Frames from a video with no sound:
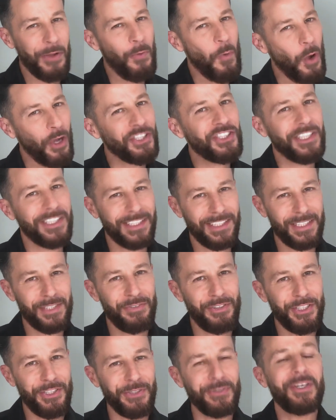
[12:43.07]
watching this
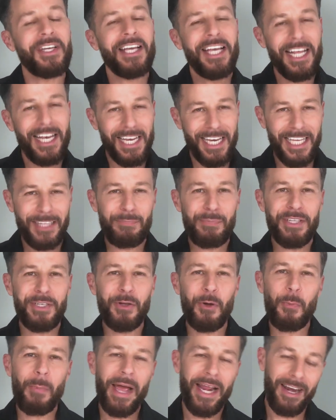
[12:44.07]
video, let me
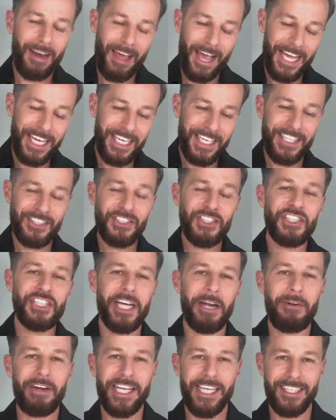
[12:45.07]
know by liking and
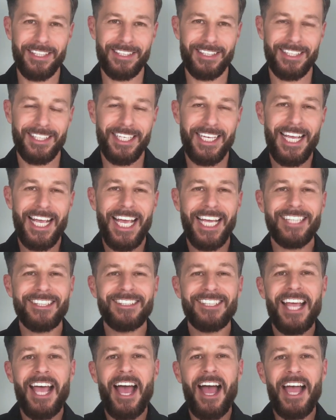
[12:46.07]
sharing it. And
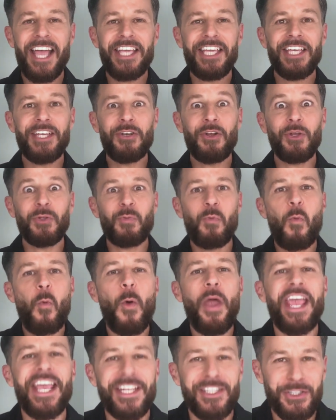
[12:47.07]
I cannot
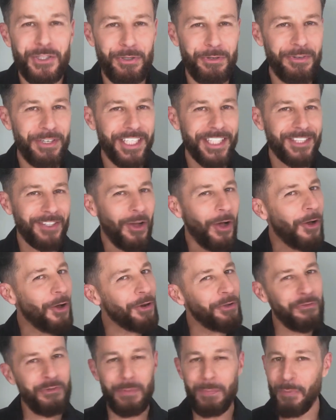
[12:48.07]
wait to read all
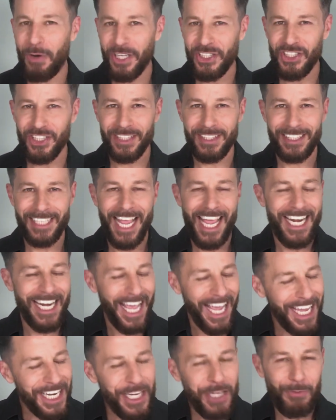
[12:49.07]
of your impressions and
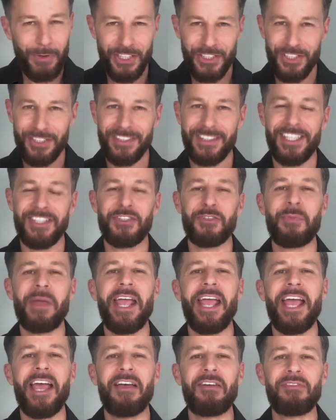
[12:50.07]
any questions that you might
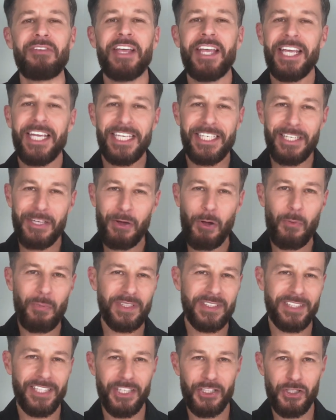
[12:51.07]
have in the comment
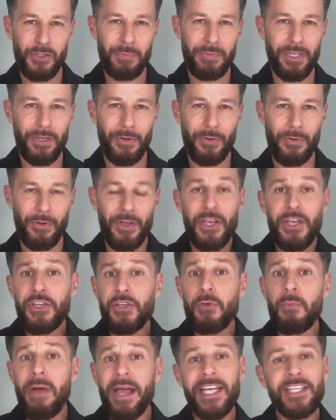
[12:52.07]
section below.
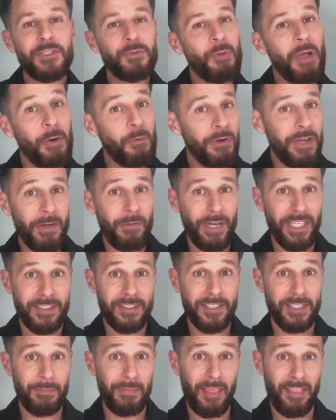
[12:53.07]
You might as well
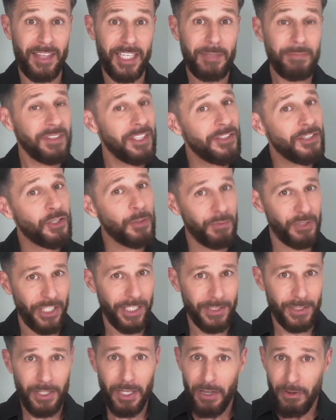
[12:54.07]
request some themes and
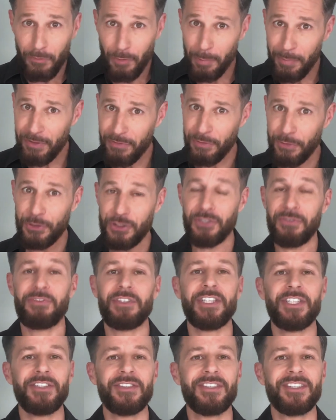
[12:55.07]
subjects for my future
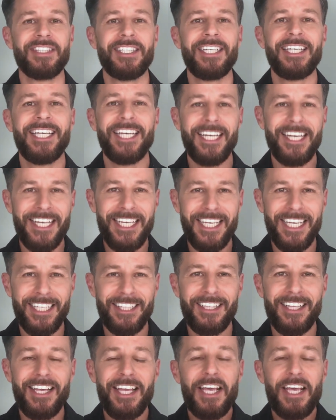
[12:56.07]
videos. And again,